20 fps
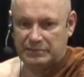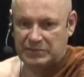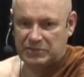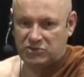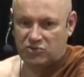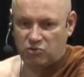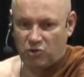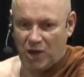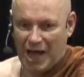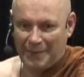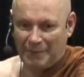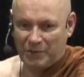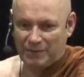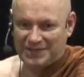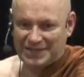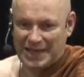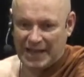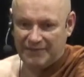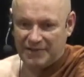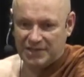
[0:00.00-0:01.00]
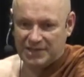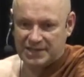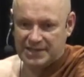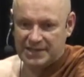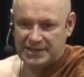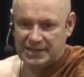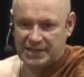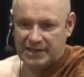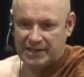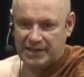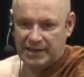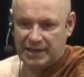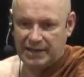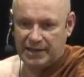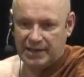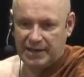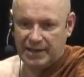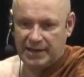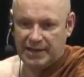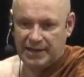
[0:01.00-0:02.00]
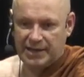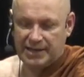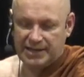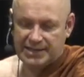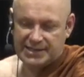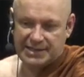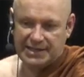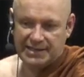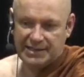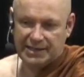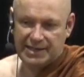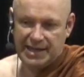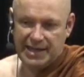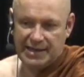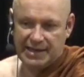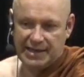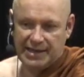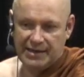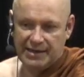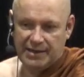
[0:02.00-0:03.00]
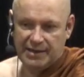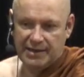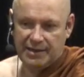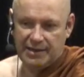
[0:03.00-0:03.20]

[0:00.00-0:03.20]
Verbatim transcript: tribe of savages uh, see the king.